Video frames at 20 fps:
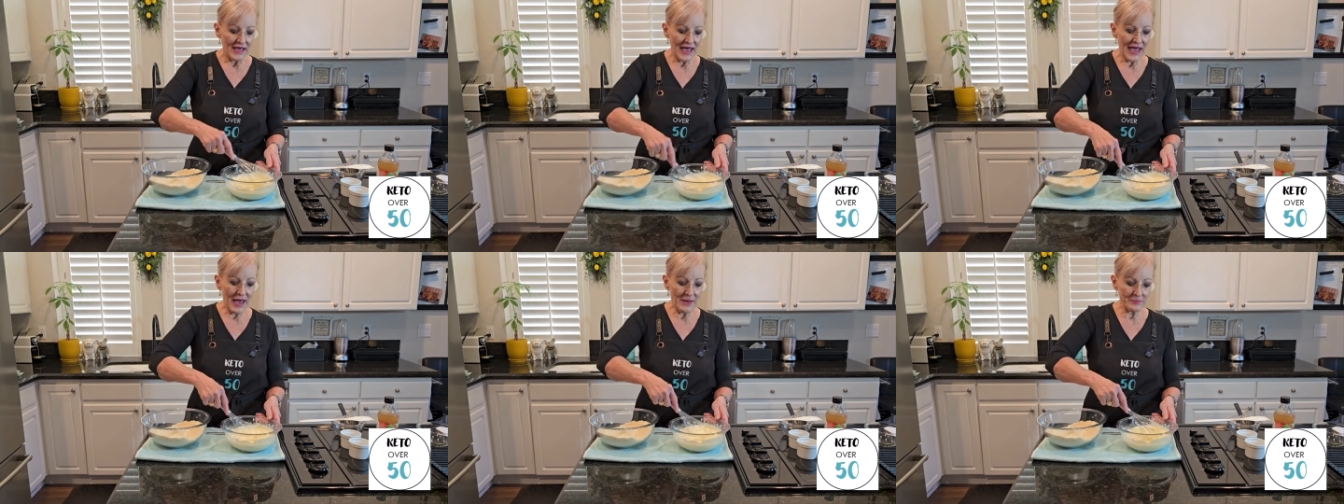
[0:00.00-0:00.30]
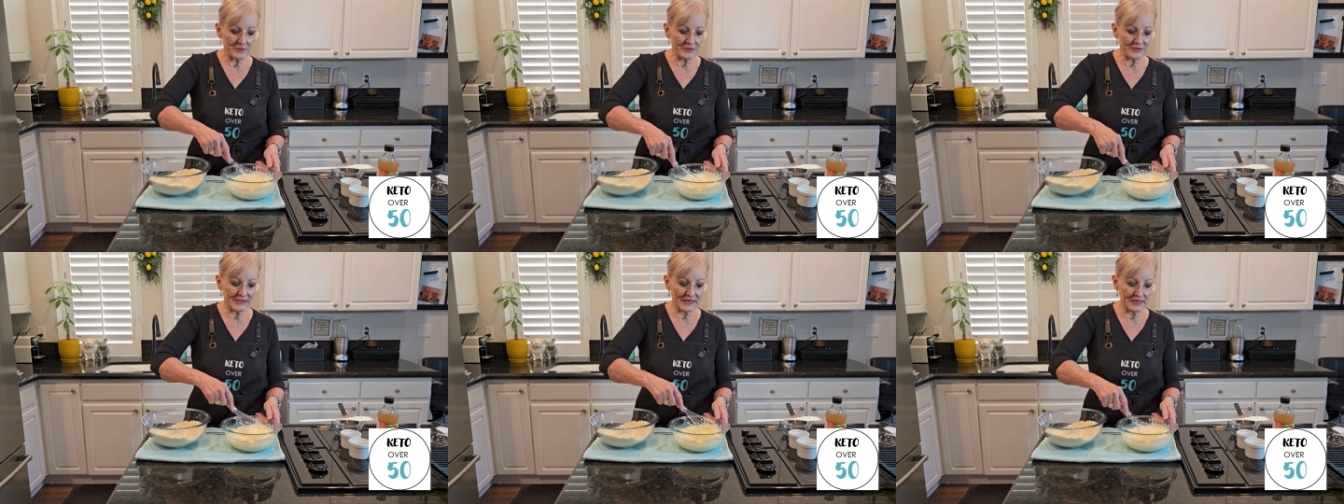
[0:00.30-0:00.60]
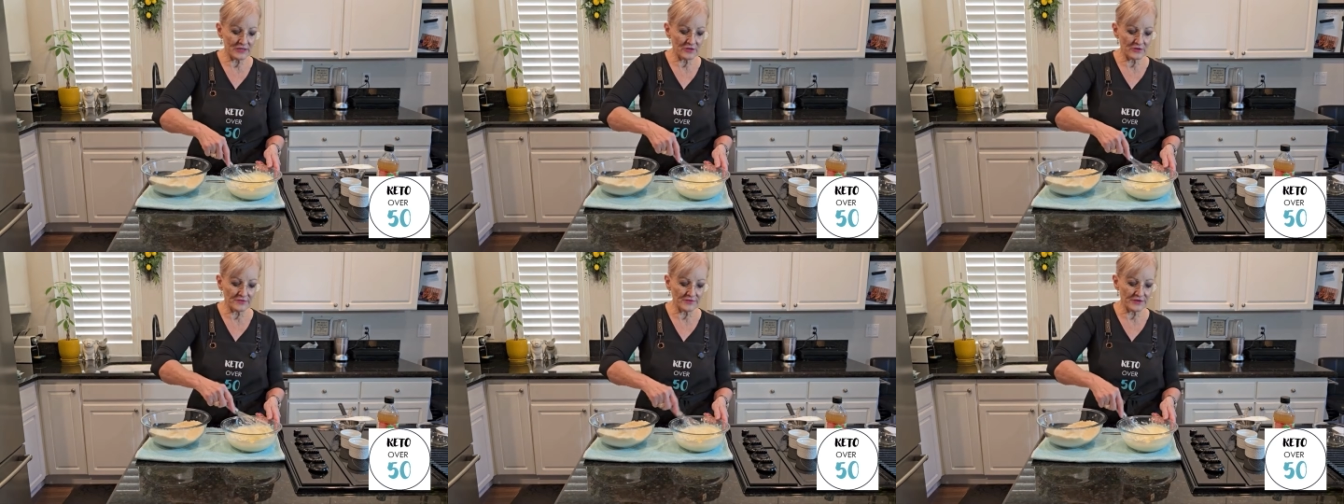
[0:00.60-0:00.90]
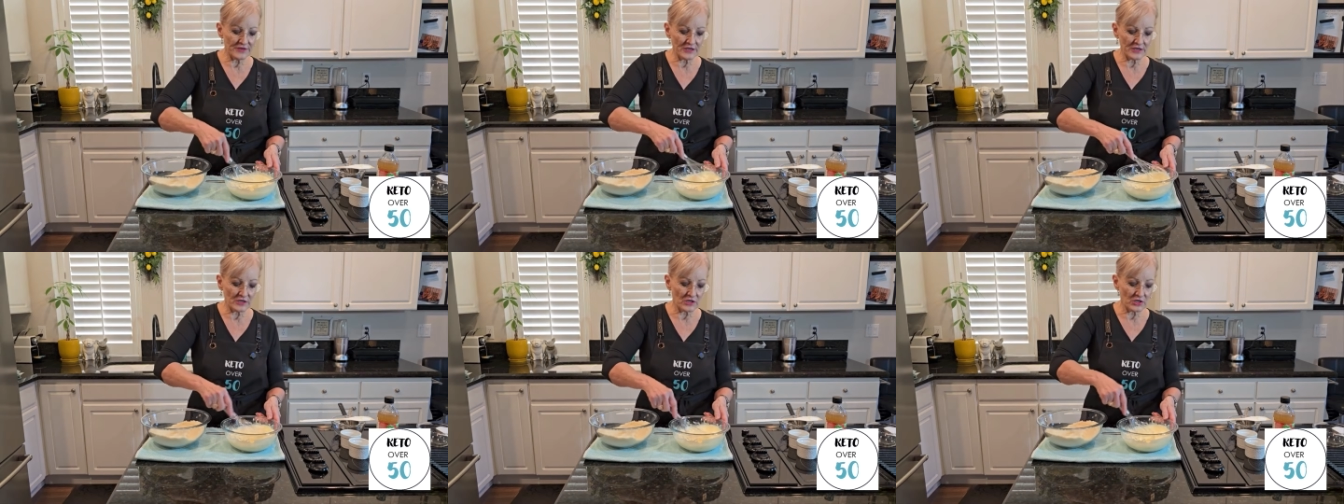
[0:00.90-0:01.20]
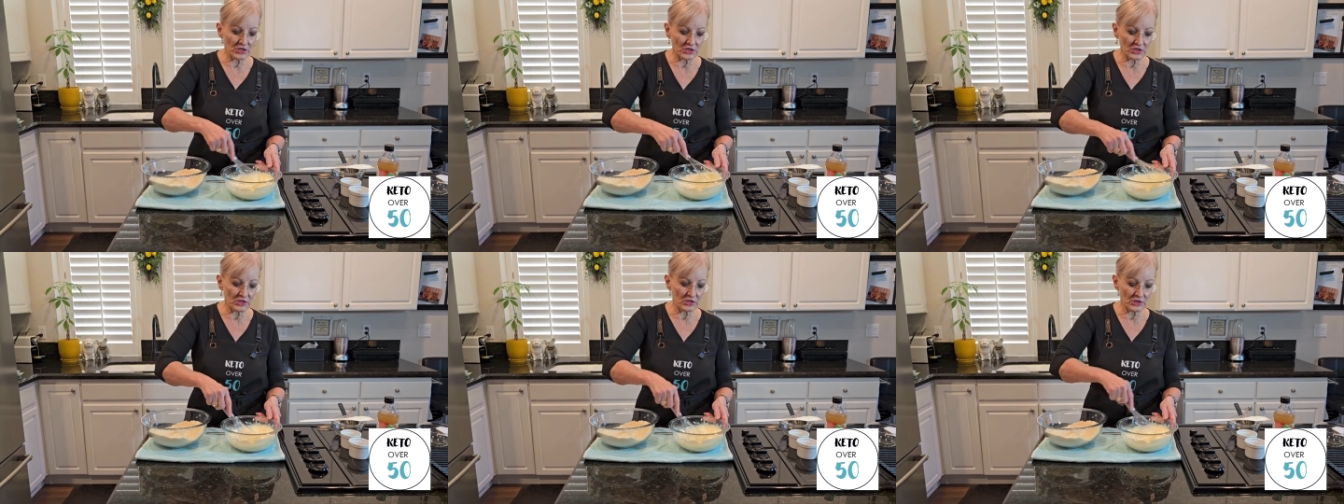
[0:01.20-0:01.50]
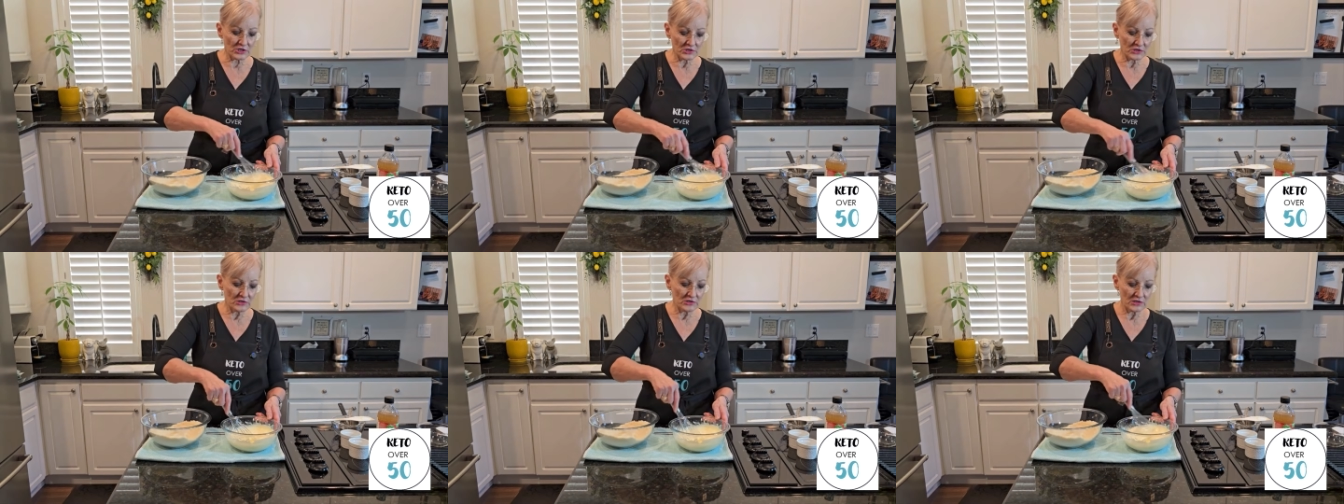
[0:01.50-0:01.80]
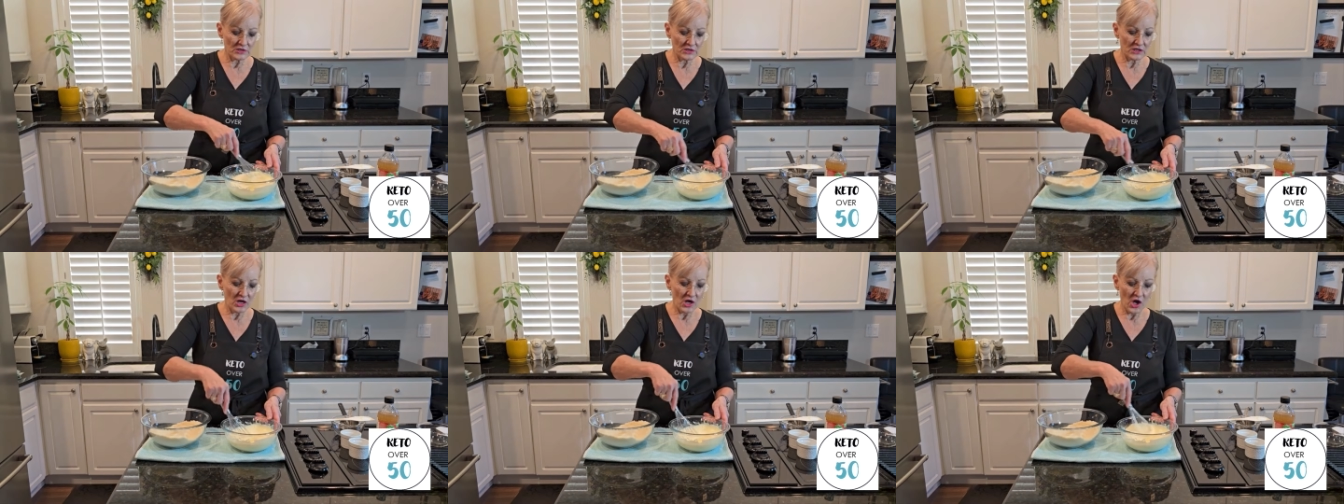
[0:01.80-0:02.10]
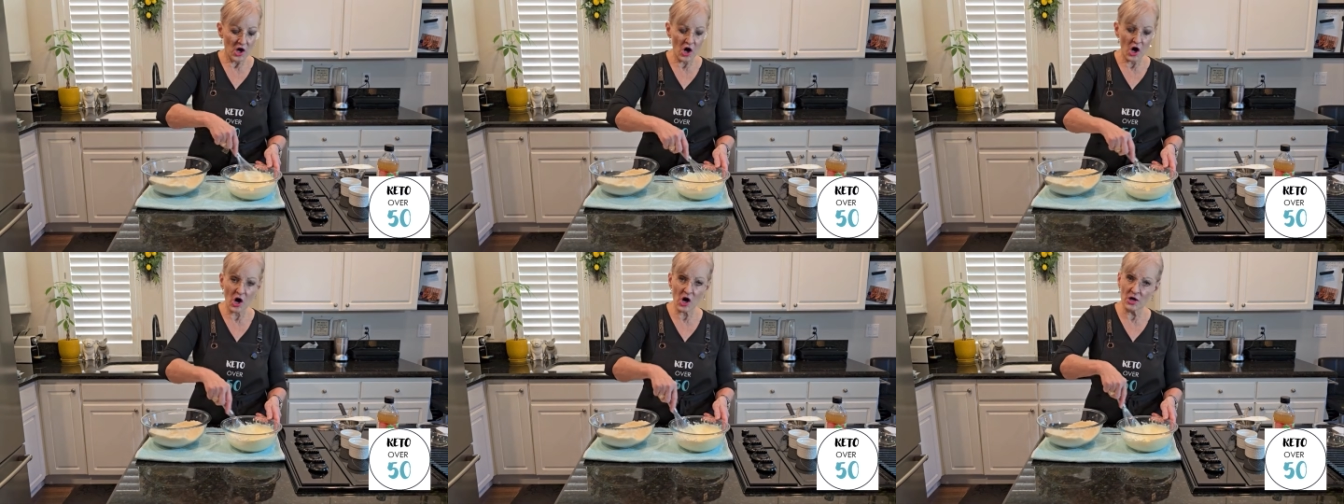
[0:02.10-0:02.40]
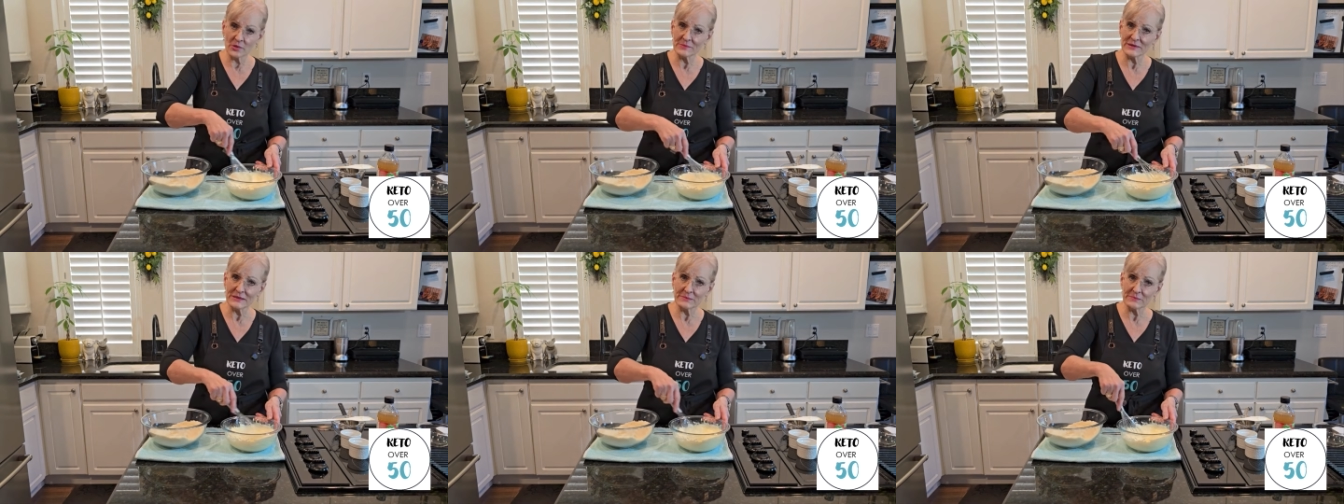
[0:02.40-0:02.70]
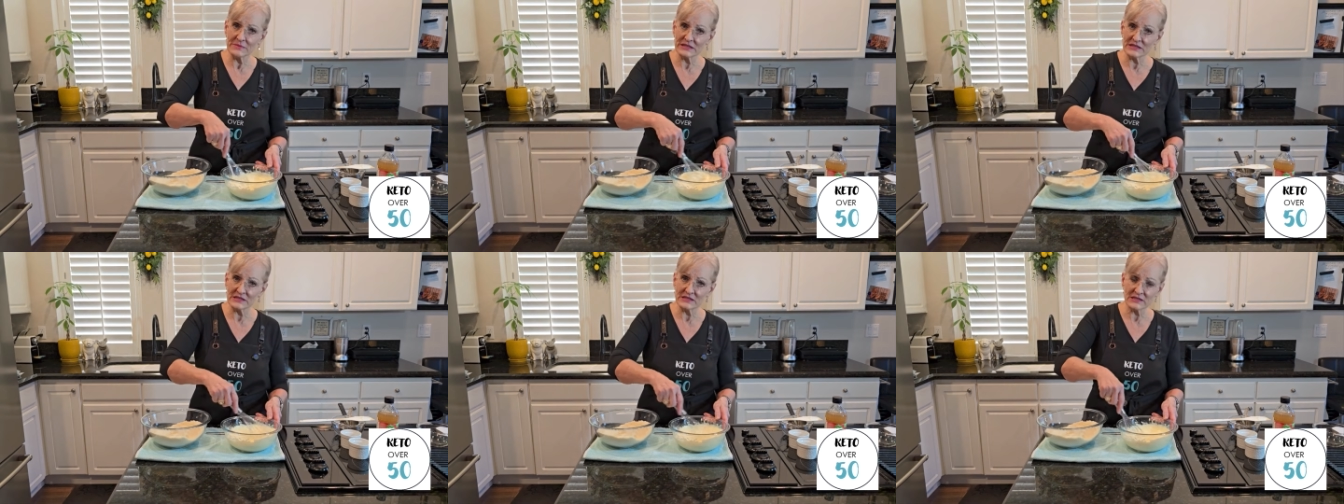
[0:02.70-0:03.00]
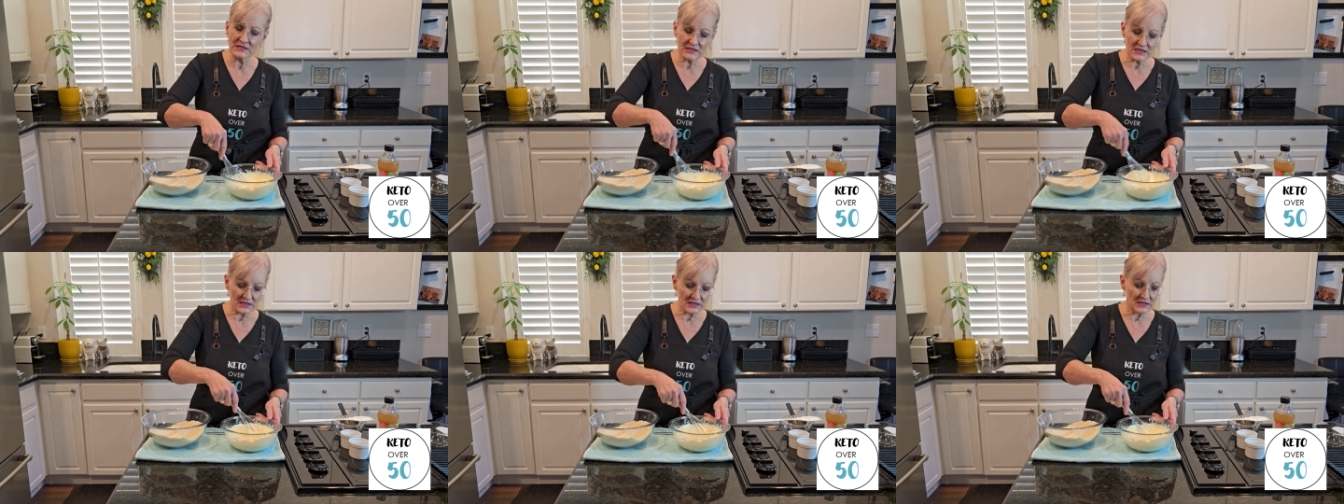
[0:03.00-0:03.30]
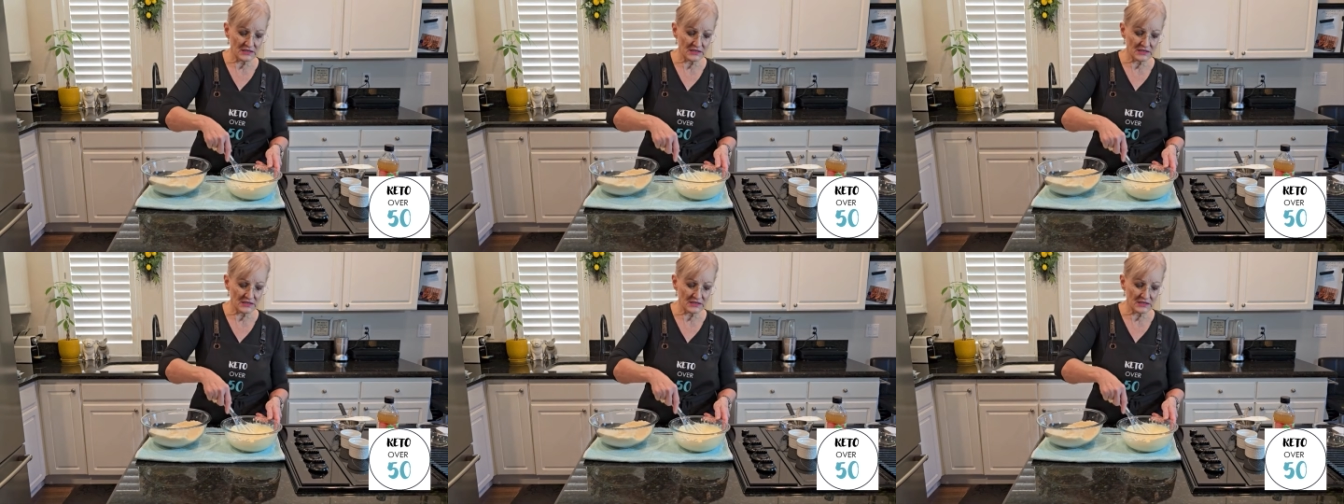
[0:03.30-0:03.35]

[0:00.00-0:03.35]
apple cider vinegar, almond milk.